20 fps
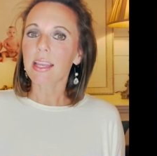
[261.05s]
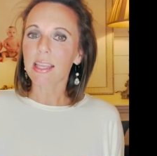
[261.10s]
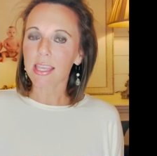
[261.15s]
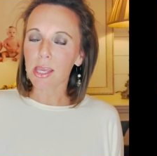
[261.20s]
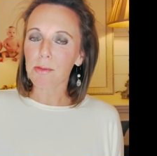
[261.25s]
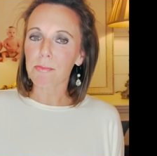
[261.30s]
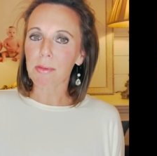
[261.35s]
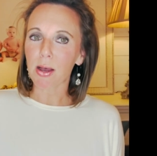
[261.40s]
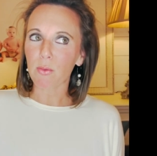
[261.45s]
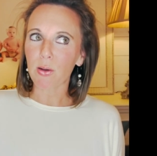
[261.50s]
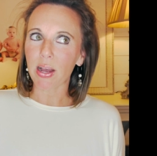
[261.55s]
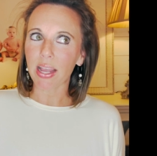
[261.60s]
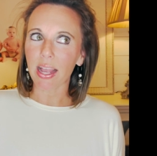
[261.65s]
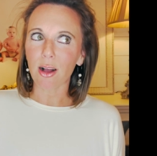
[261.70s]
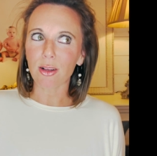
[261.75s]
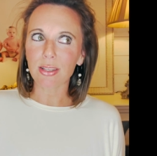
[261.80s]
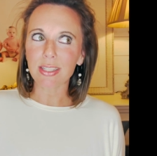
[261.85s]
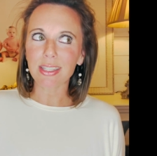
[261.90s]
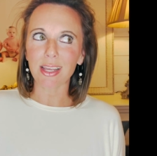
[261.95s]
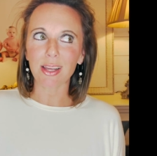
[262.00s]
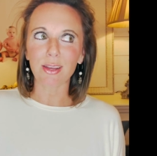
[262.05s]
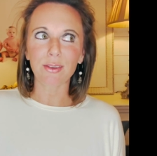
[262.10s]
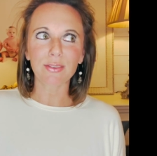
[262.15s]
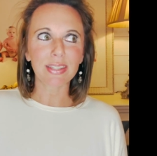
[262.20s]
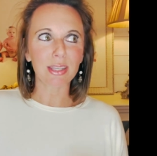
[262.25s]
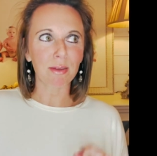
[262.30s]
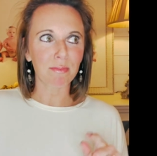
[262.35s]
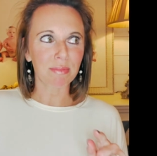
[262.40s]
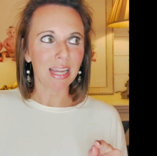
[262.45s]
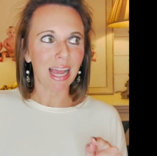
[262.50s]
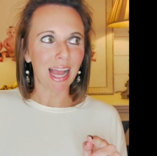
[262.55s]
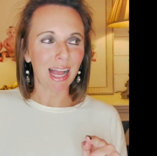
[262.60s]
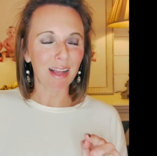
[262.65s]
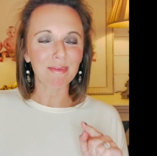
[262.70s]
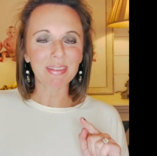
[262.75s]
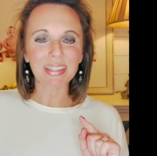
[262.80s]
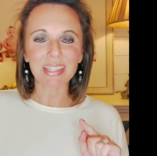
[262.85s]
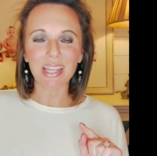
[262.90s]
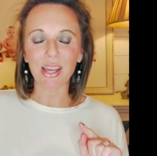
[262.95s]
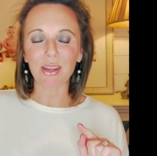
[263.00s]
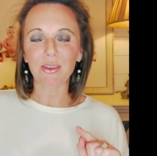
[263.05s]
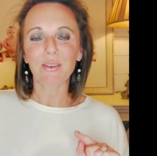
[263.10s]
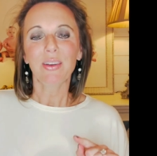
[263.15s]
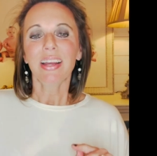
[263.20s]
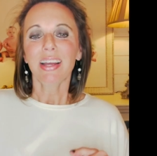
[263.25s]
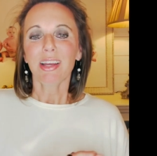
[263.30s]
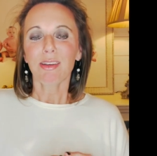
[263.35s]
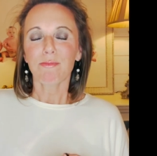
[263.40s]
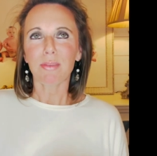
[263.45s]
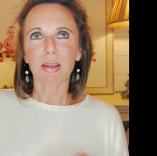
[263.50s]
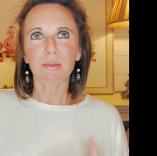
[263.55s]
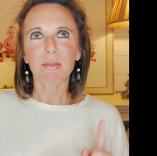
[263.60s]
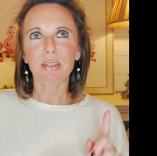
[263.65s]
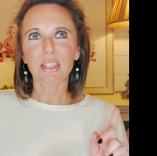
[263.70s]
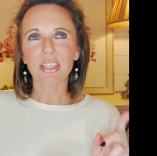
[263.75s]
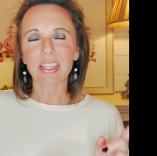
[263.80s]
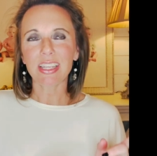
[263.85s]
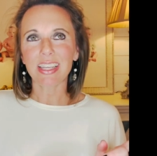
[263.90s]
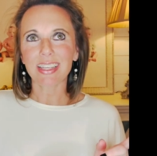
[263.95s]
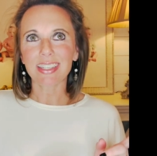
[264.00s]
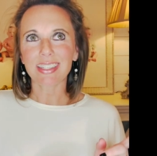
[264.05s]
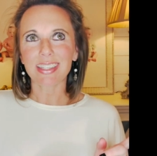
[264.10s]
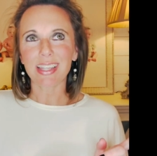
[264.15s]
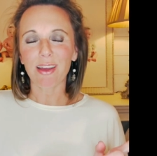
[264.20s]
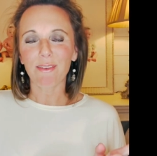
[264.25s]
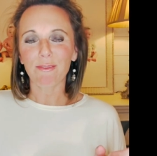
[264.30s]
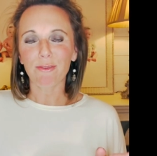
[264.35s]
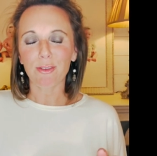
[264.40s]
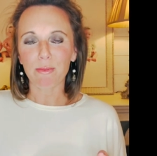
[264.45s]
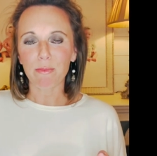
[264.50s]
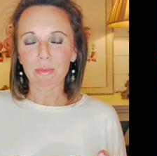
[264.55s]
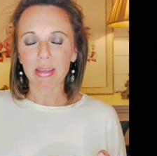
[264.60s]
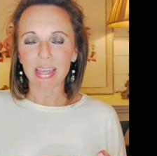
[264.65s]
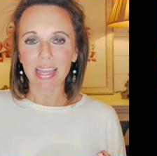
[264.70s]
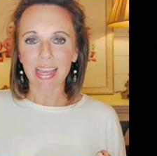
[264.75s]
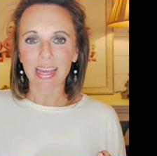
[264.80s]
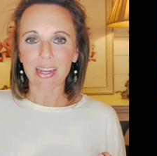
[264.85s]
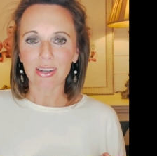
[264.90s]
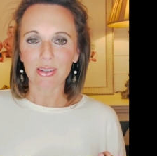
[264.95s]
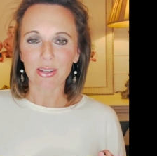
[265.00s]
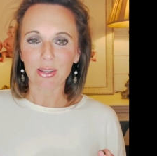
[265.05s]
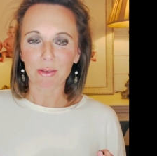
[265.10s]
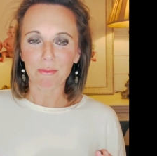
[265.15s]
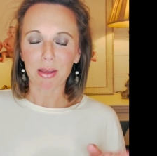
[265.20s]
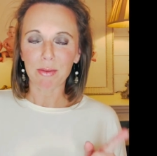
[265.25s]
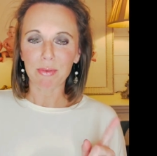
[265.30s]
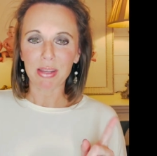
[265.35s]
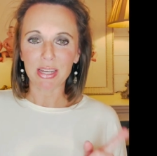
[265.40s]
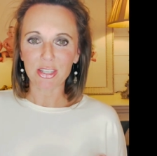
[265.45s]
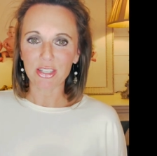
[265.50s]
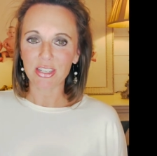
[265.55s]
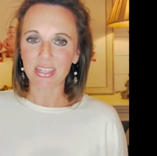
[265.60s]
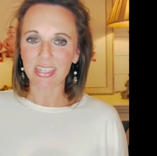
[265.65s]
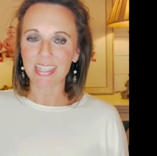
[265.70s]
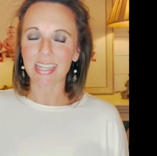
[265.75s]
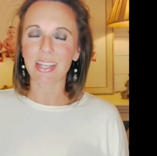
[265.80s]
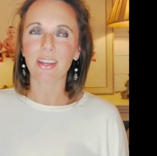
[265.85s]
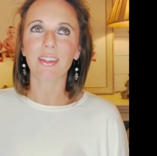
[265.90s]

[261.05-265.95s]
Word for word: get my way also sometimes. So maybe she gets that from me. I don't know. Maybe I shouldn't tell